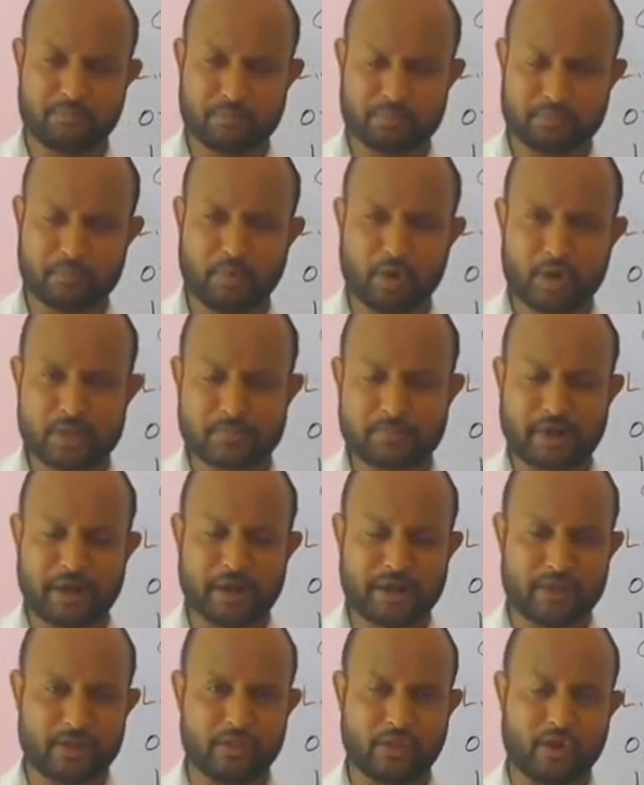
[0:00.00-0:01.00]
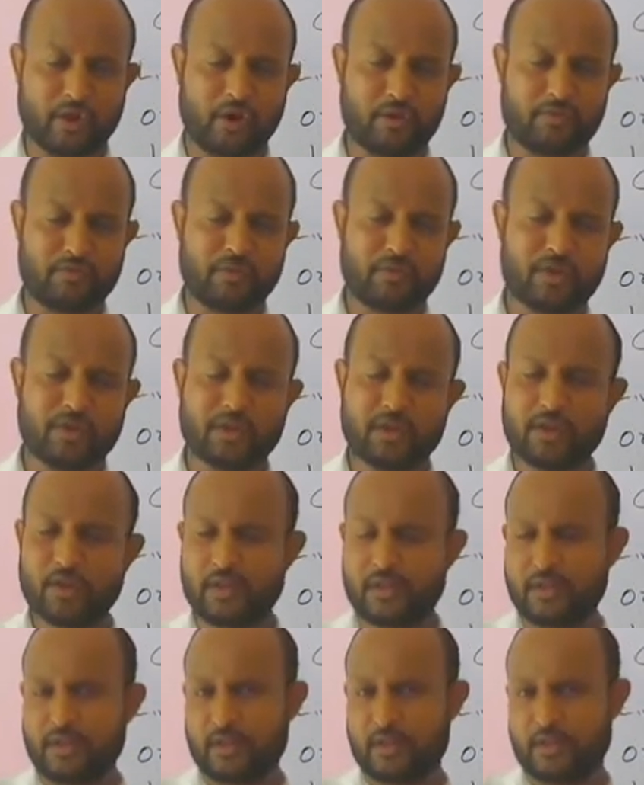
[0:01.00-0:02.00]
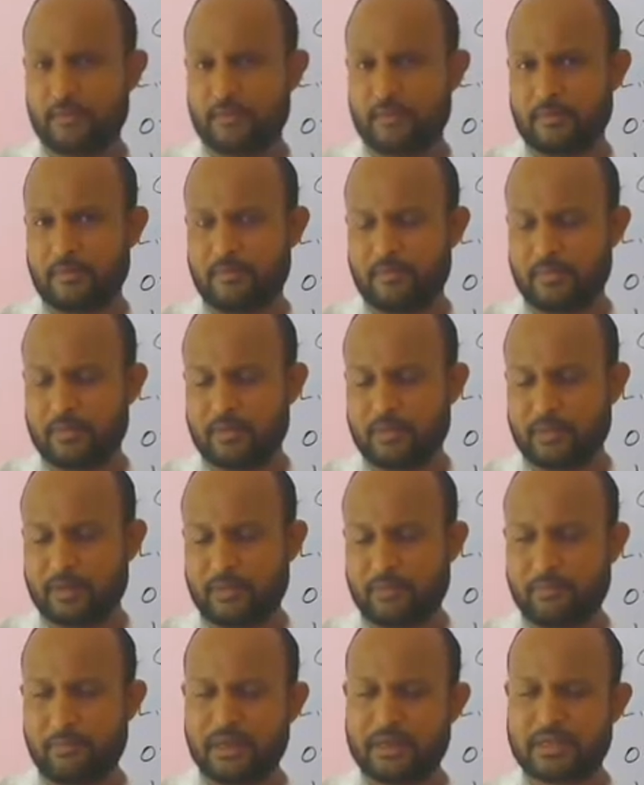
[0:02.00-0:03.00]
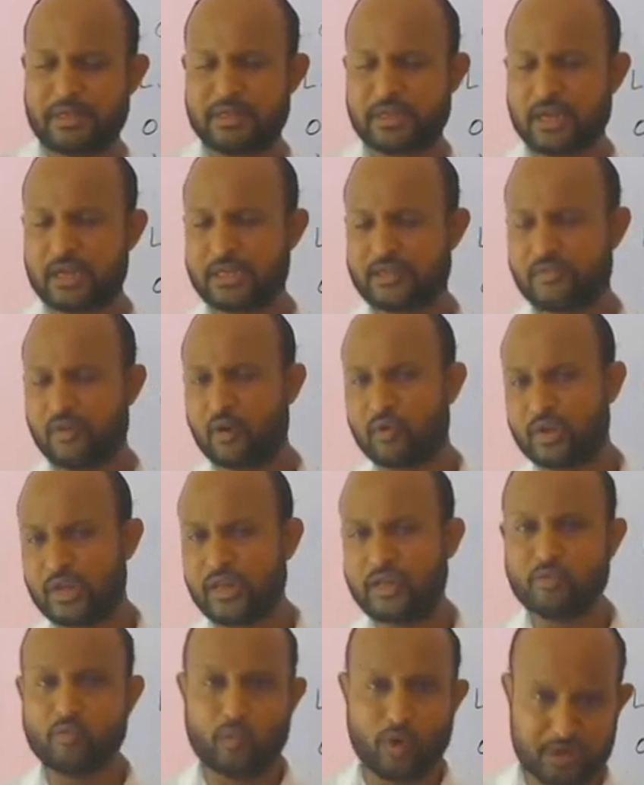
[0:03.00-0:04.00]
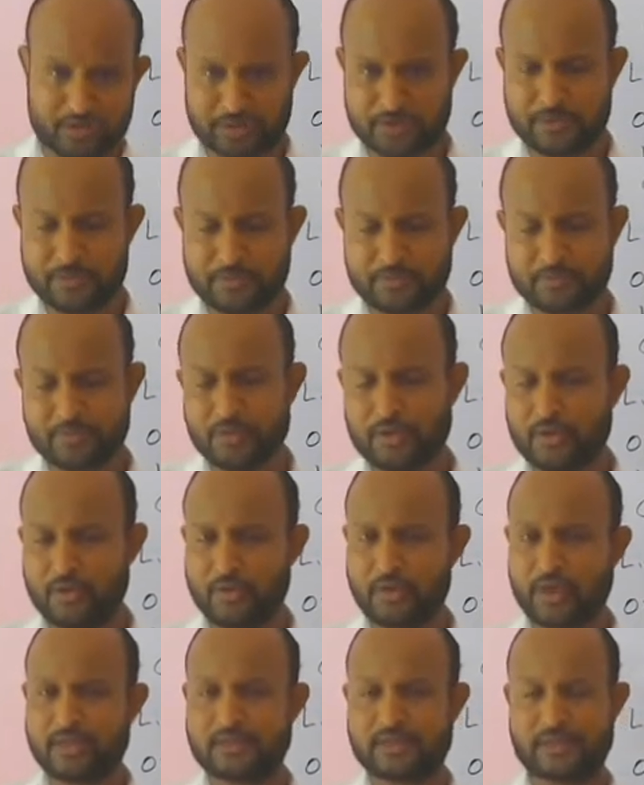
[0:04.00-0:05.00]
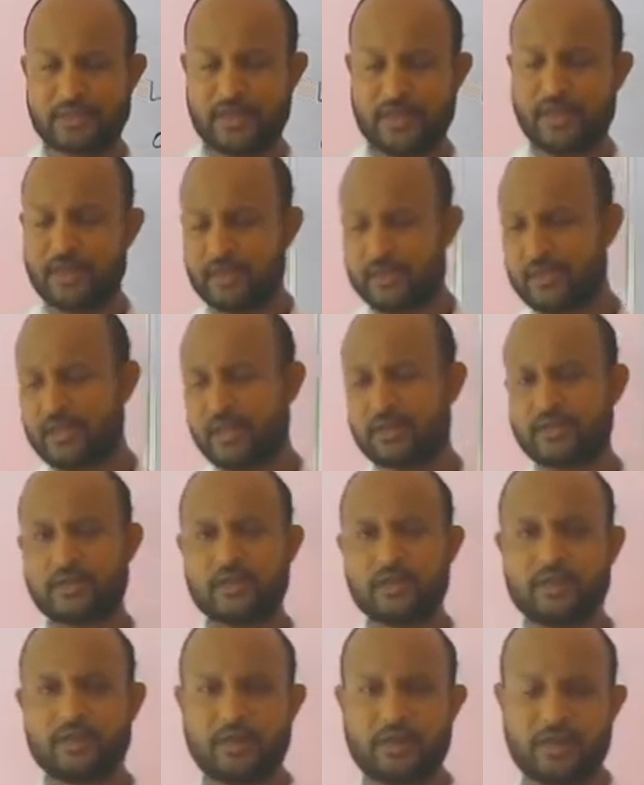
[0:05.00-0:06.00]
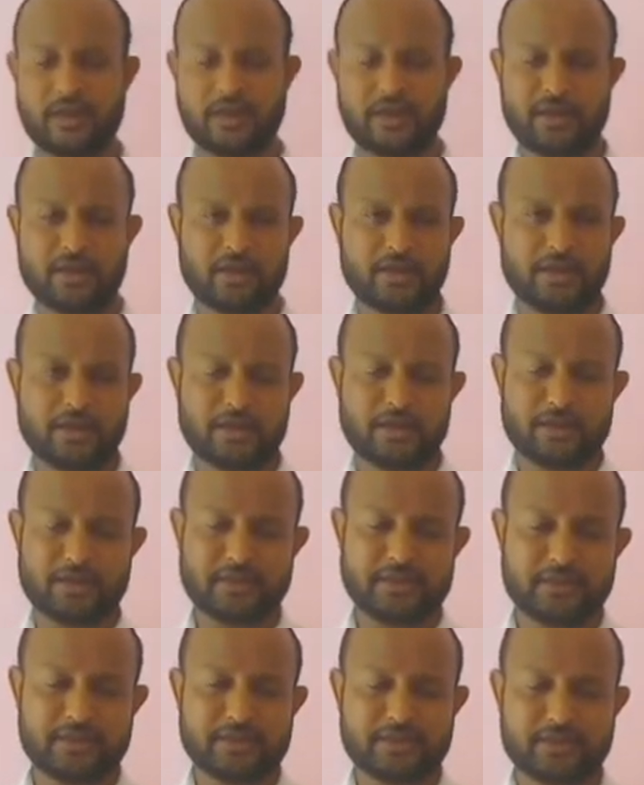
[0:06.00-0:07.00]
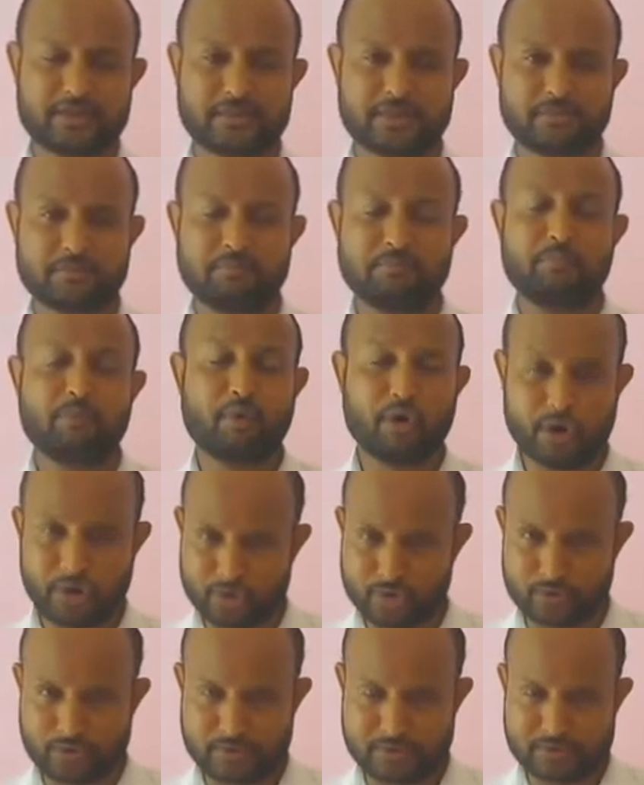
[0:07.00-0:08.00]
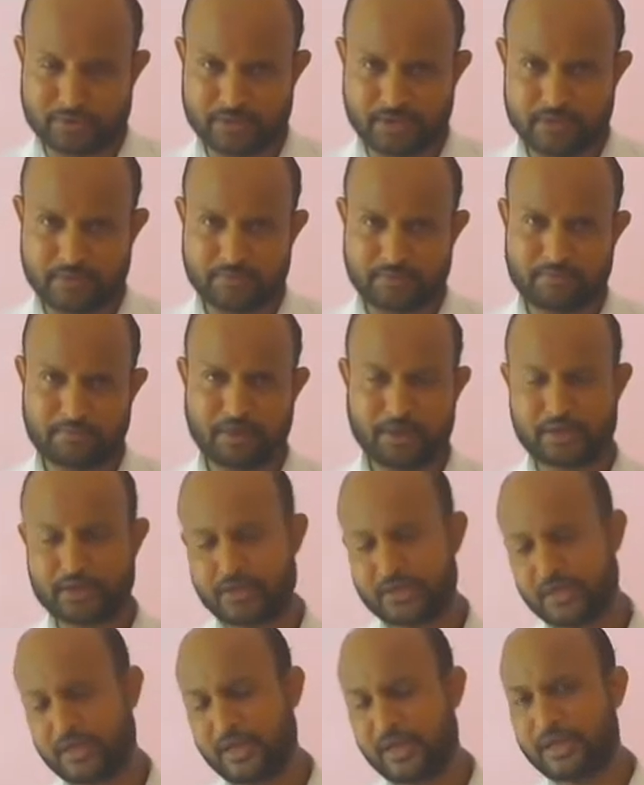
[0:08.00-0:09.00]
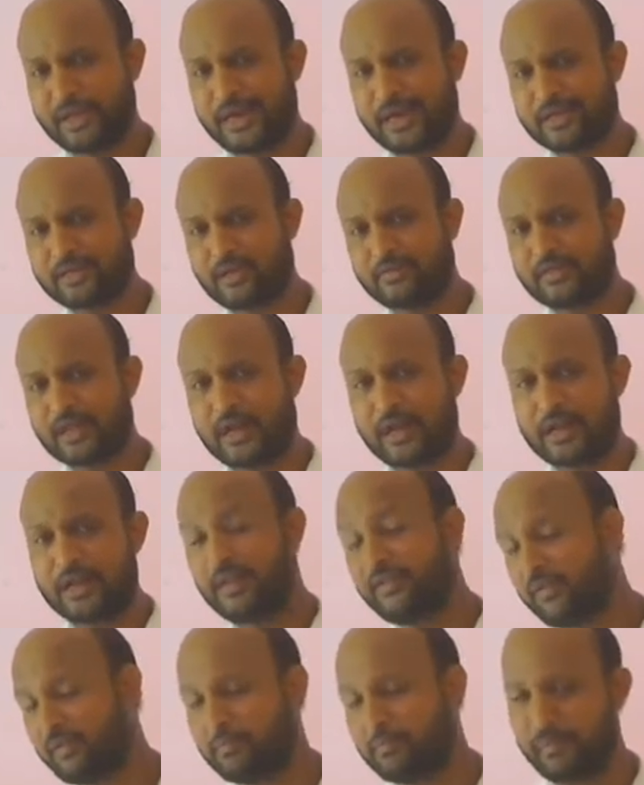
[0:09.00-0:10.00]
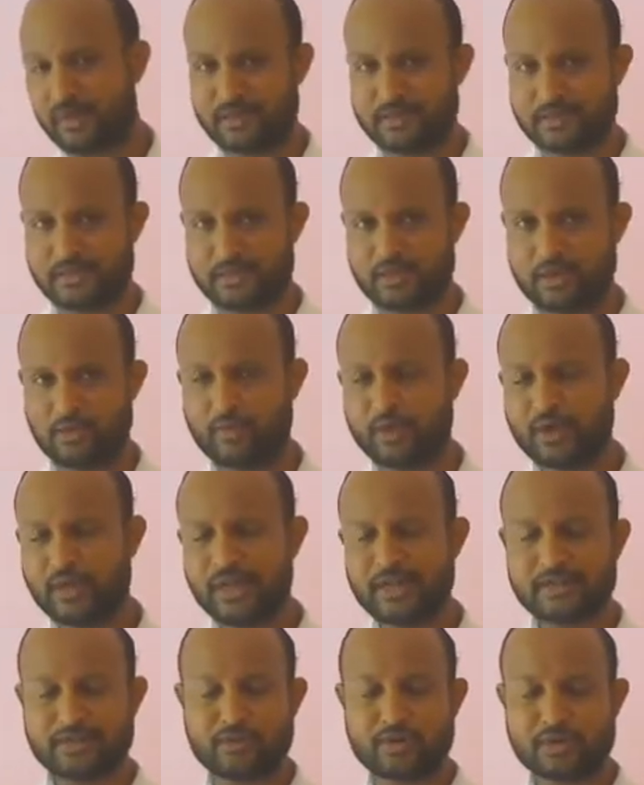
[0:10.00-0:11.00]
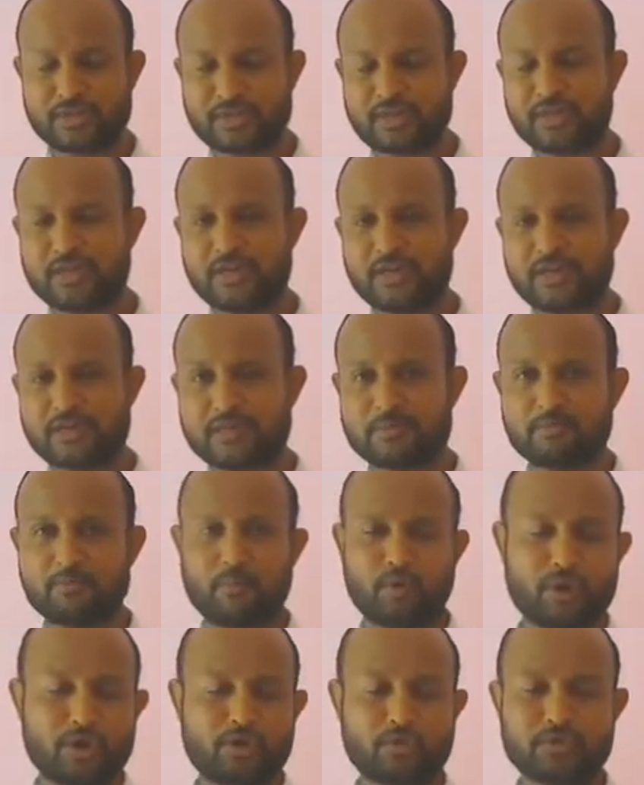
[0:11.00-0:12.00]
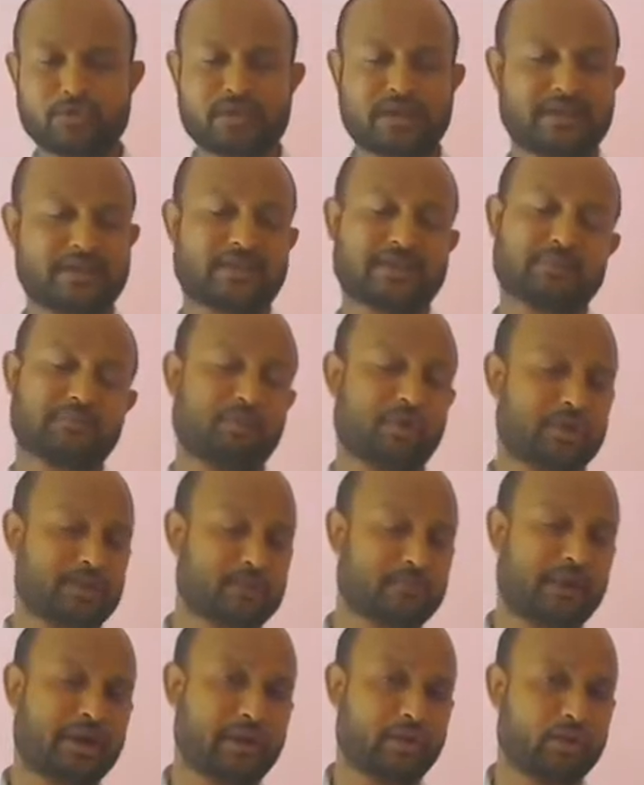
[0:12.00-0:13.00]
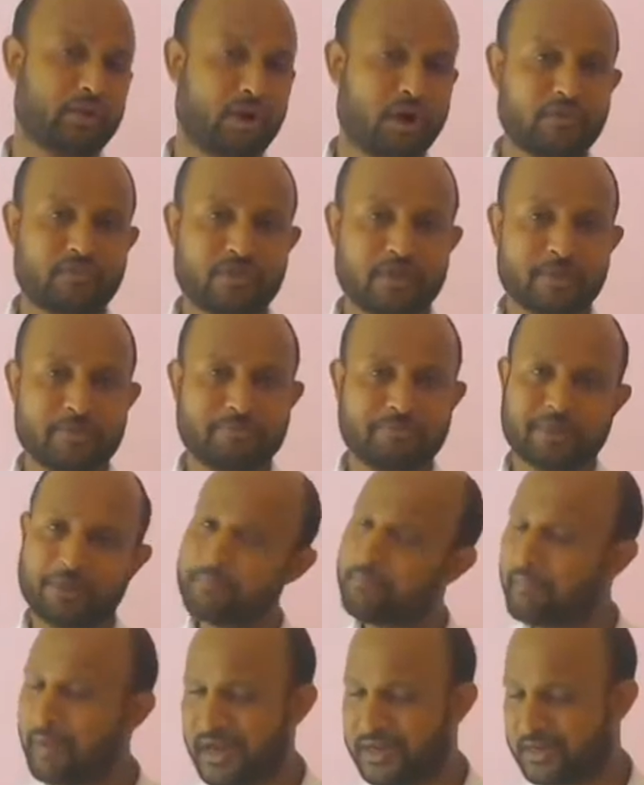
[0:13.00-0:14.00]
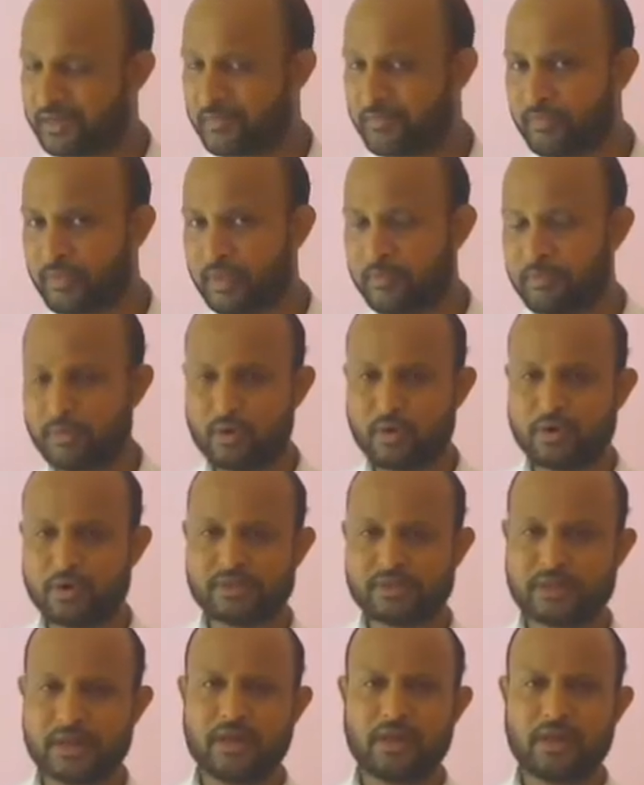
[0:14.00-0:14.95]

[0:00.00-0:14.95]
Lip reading: smallest particle of matter that is found in water, you can say that it is molecules. But in case of the living beings, we cannot consider these molecules are the smallest particle of matter, because